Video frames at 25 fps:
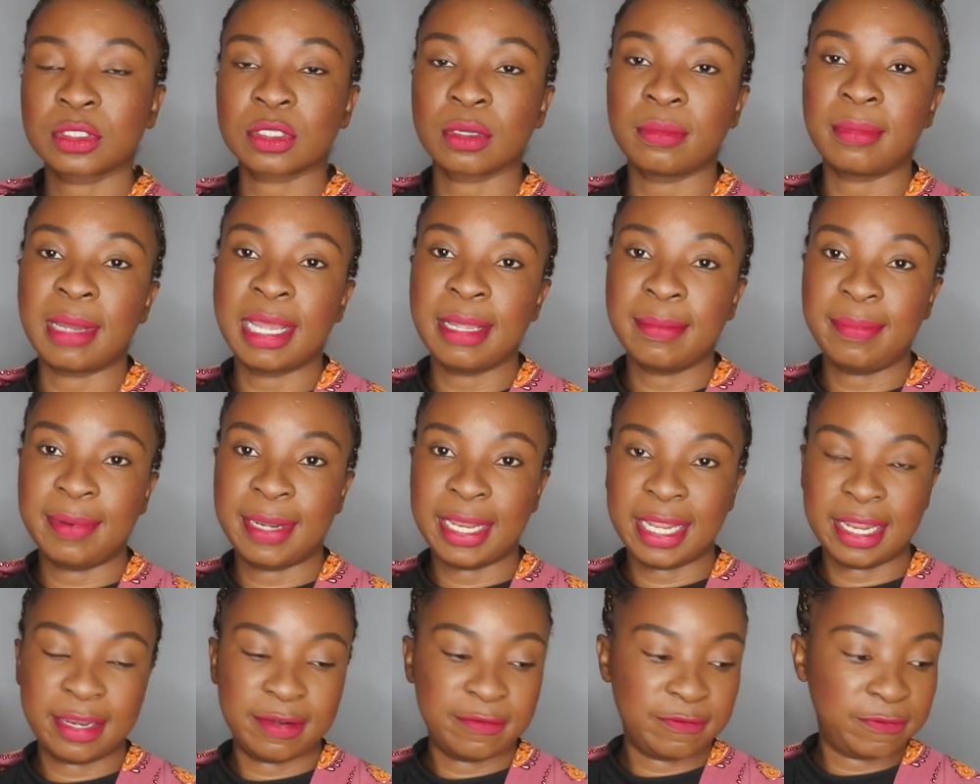So my
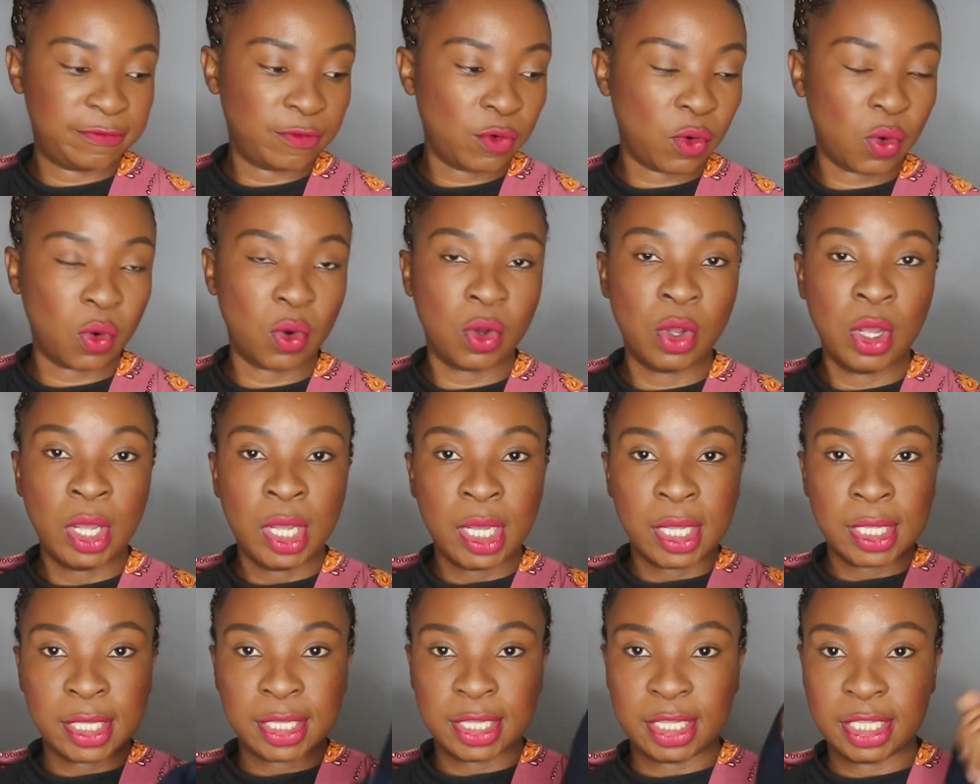plan for
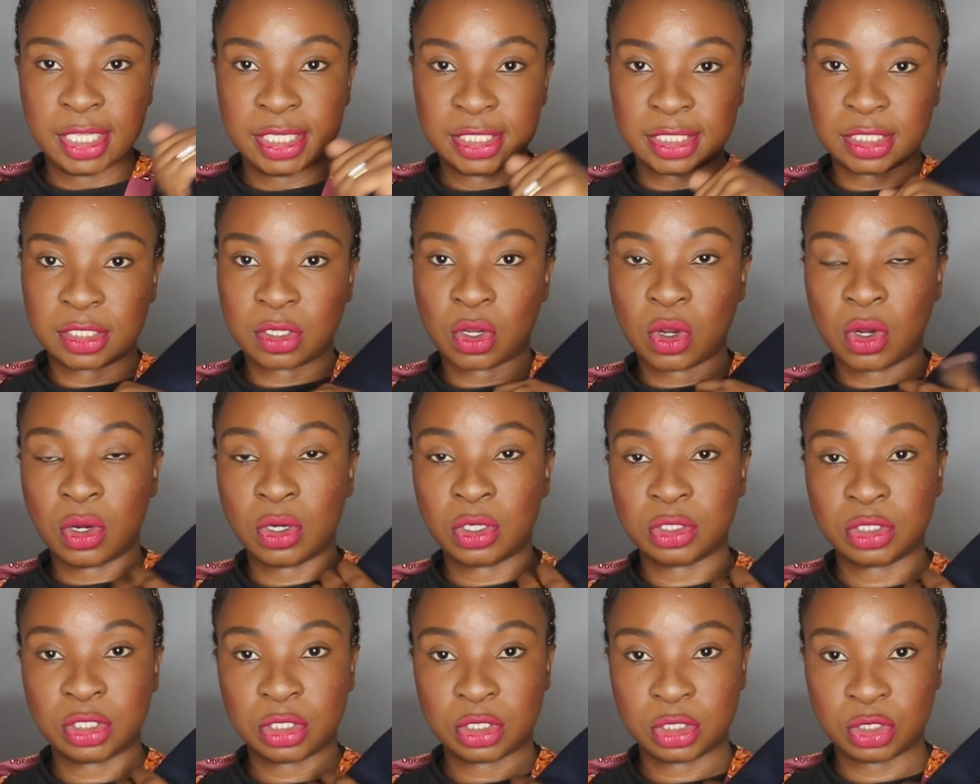this
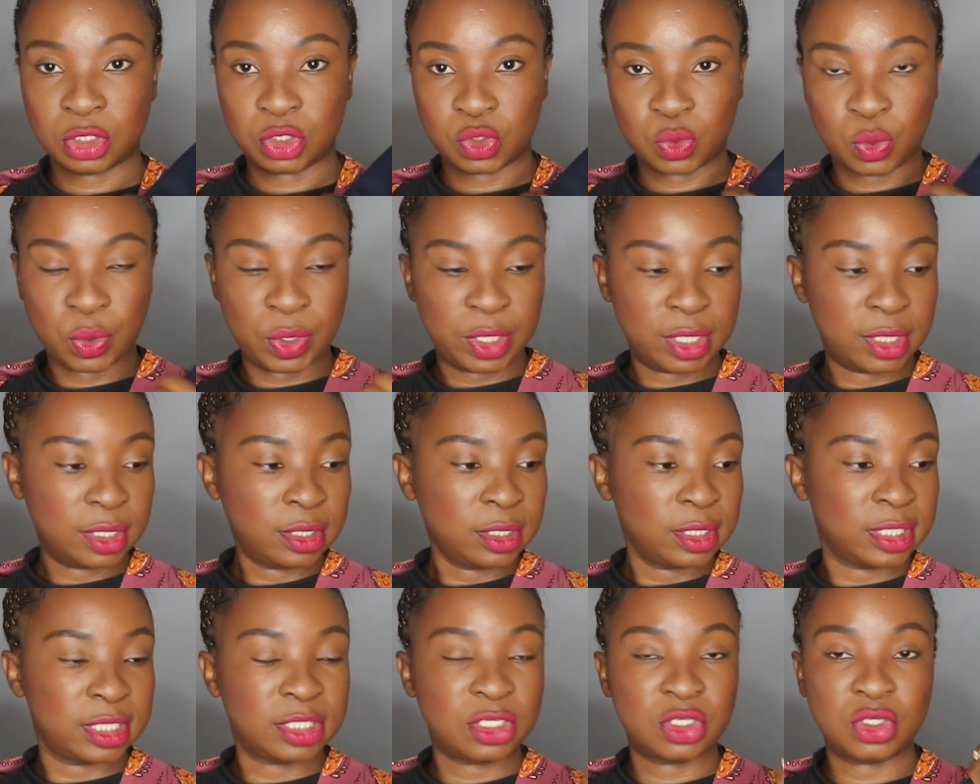cotton twill,
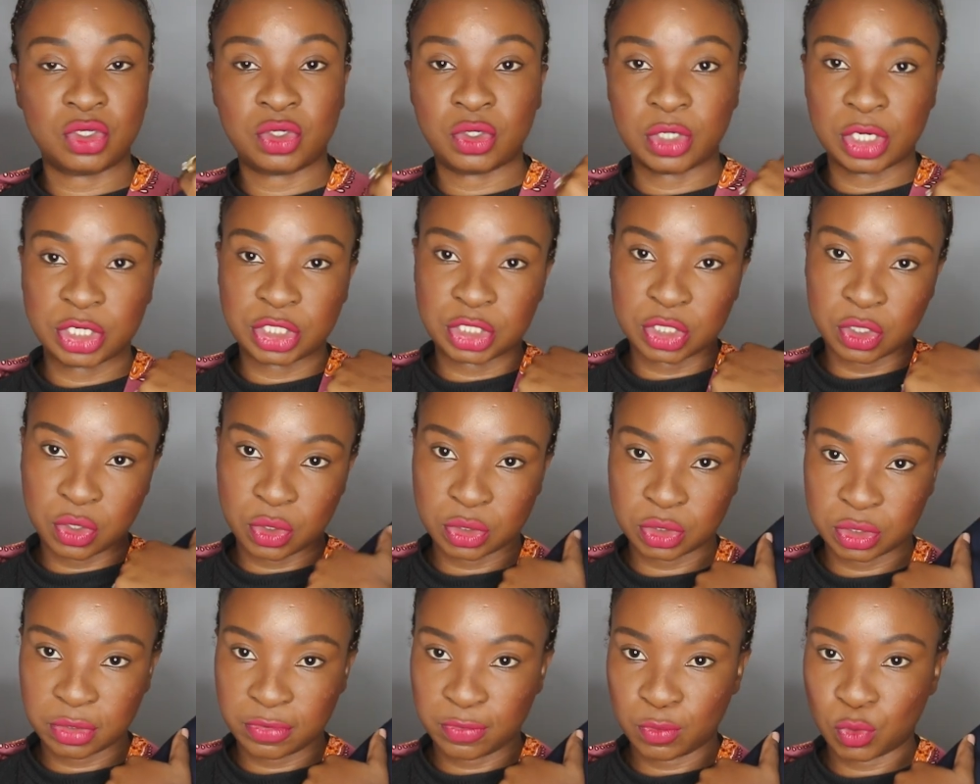this stretchy
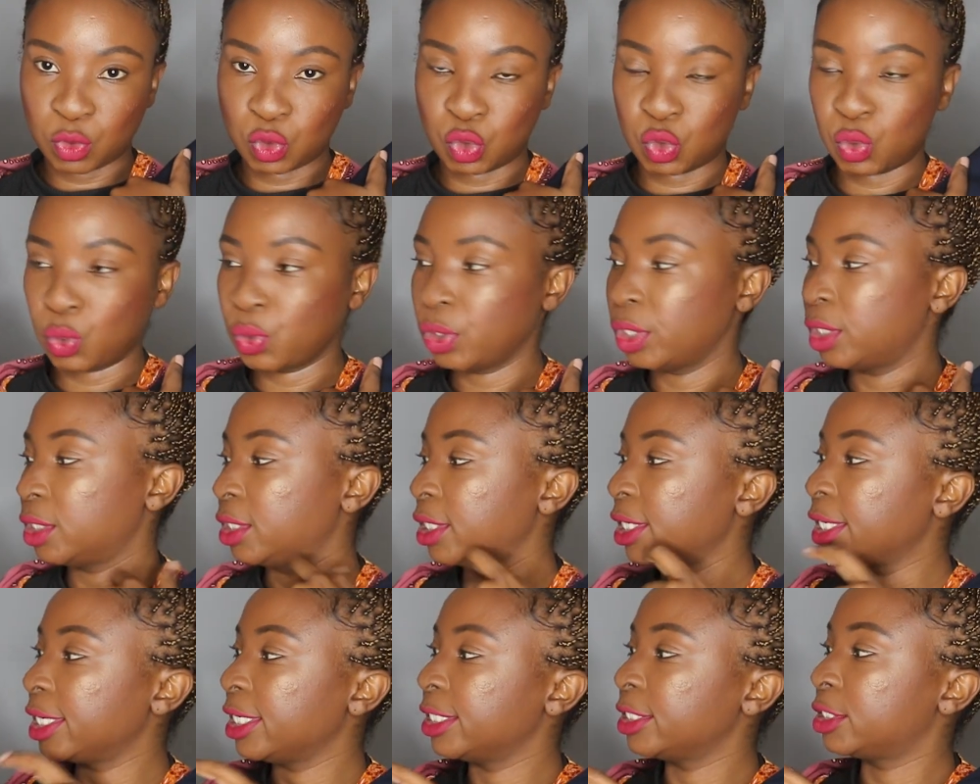cotton
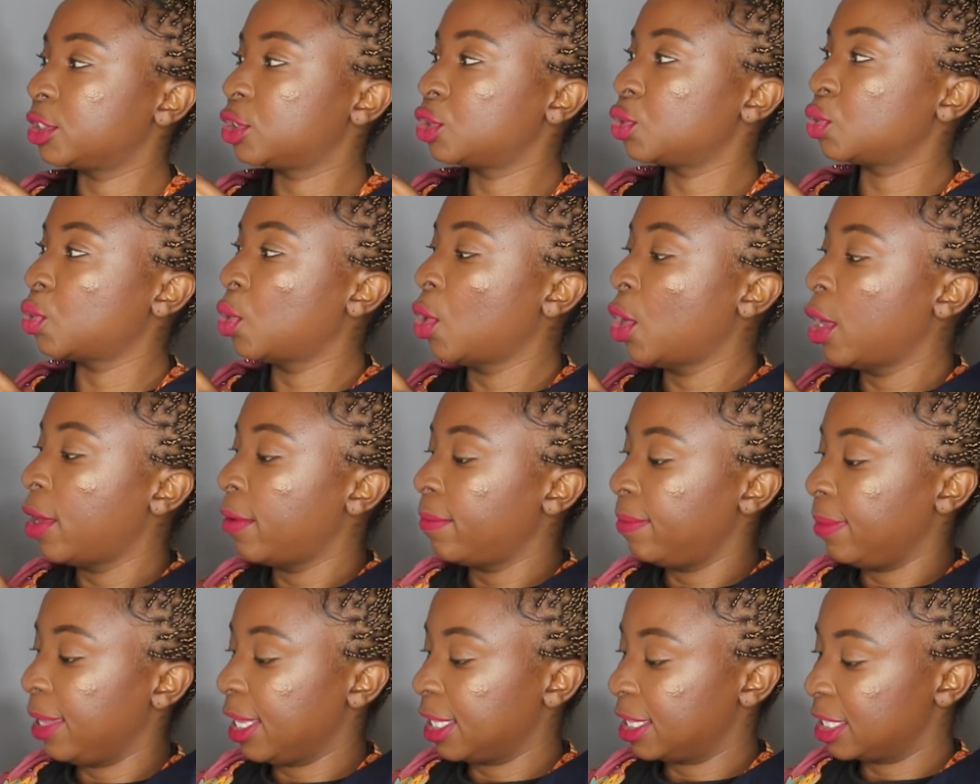twill, is to
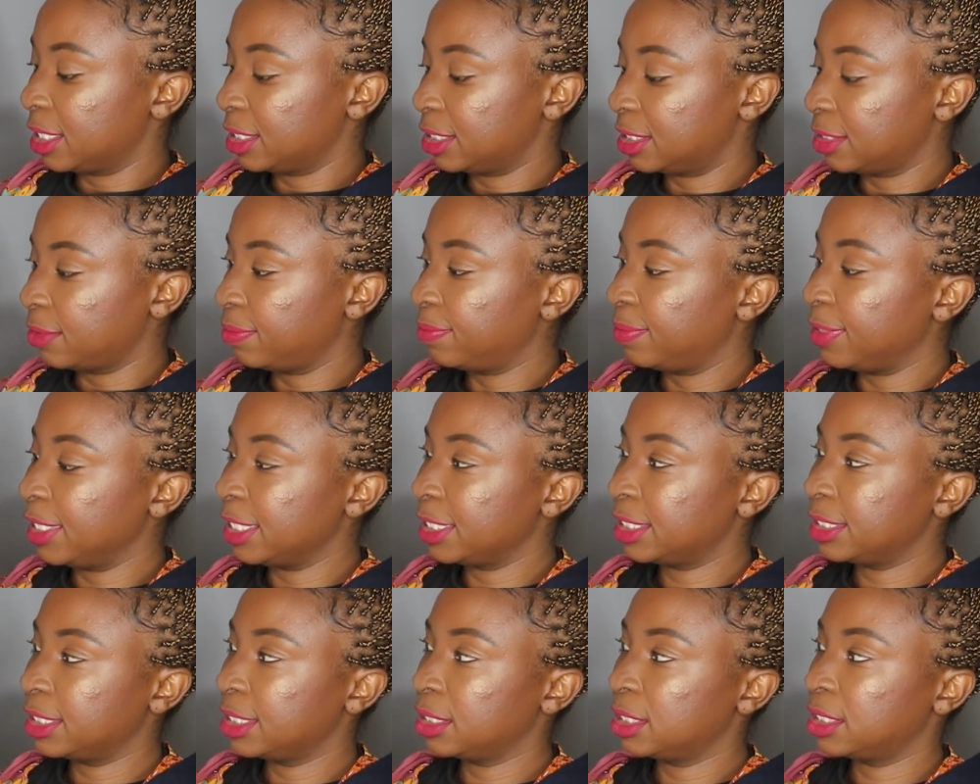make the
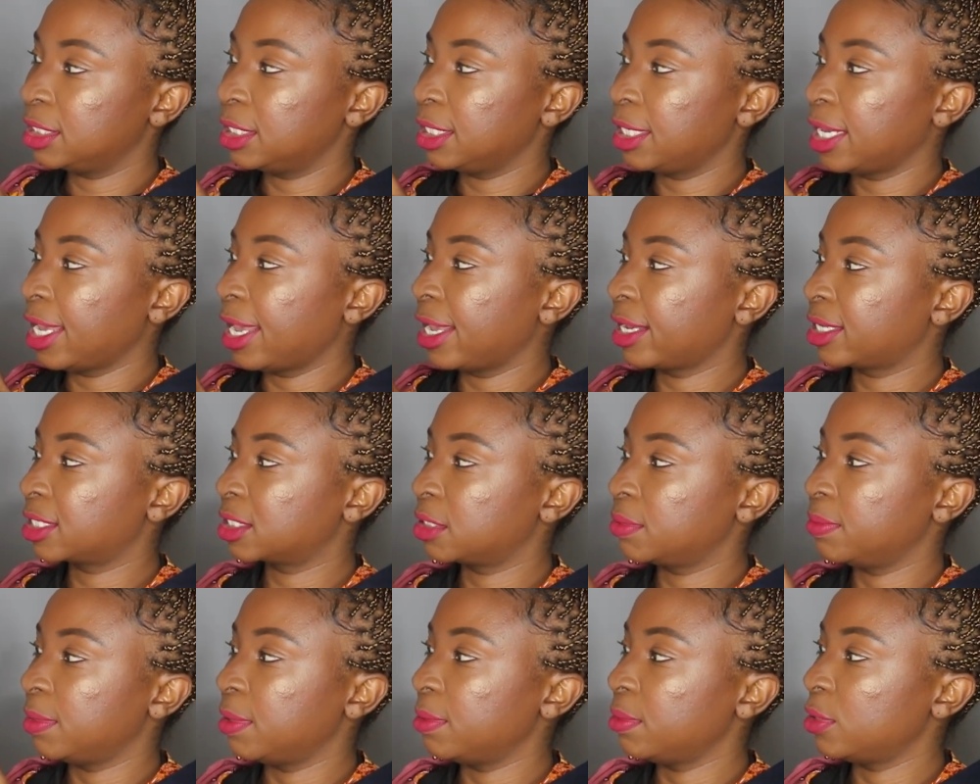Simplicity
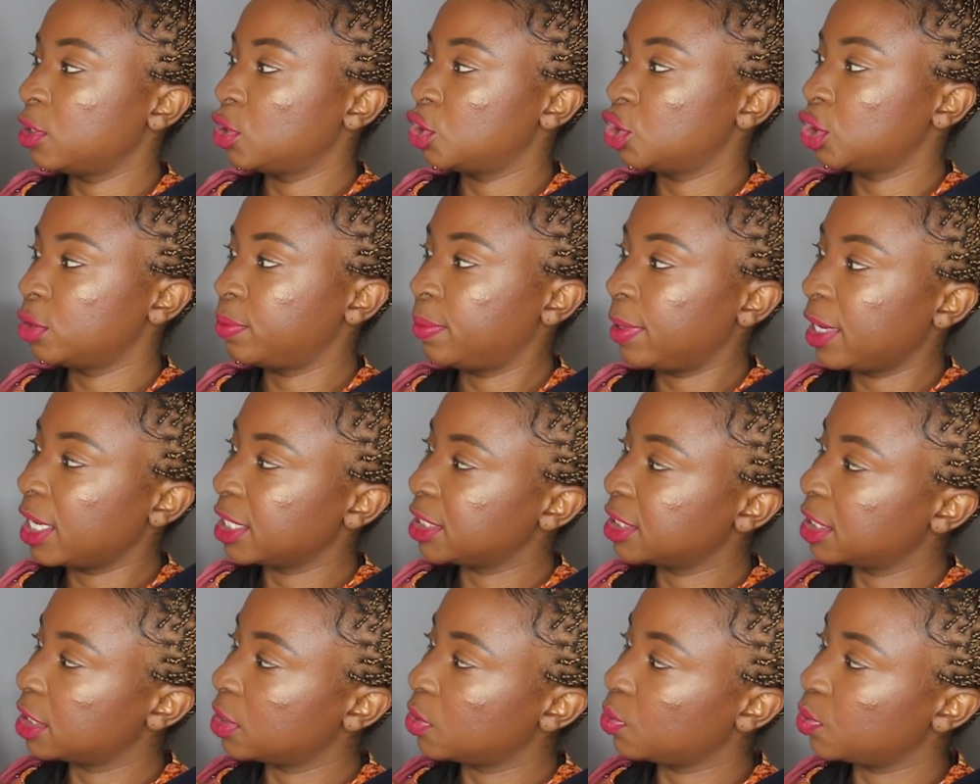X Mimi G
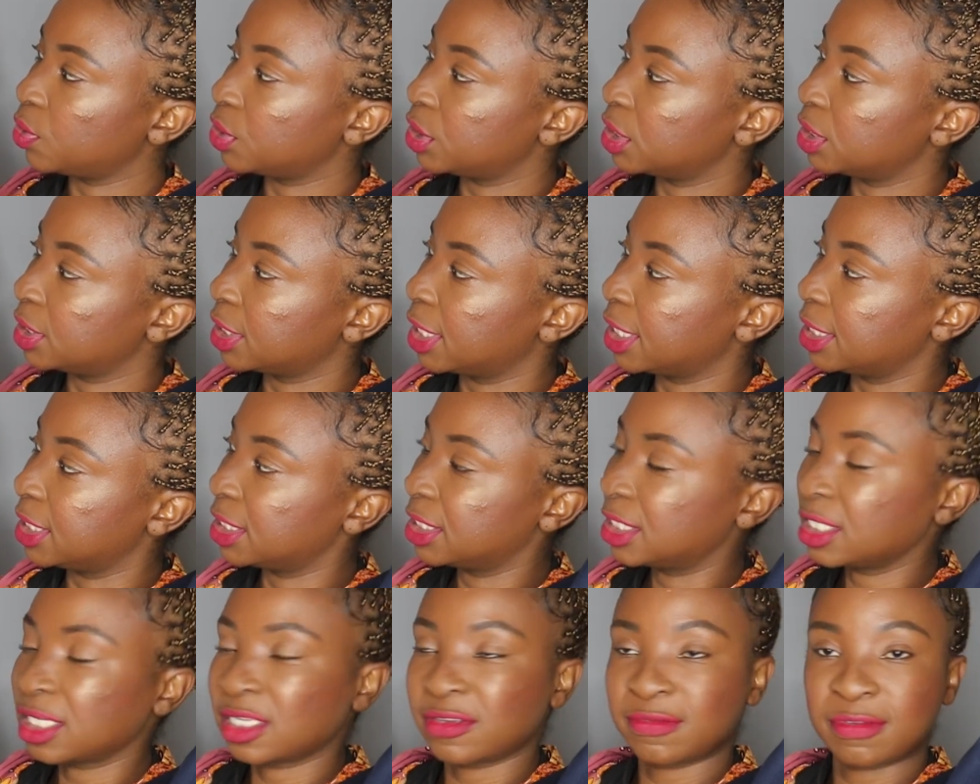pattern, which is
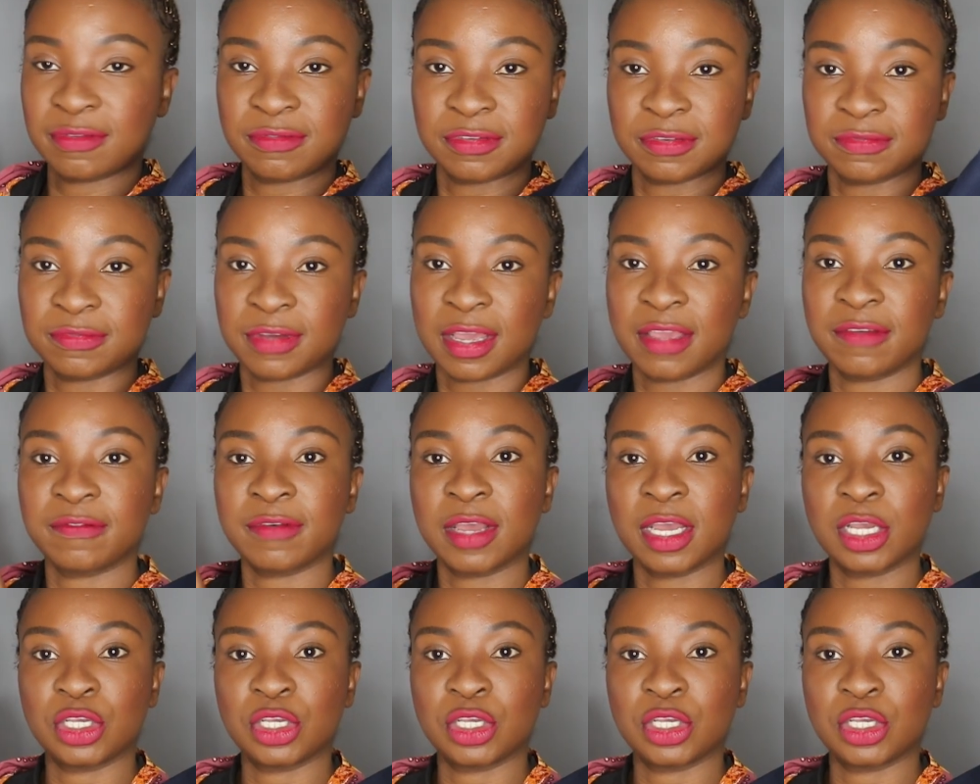eighty-six fifty-five.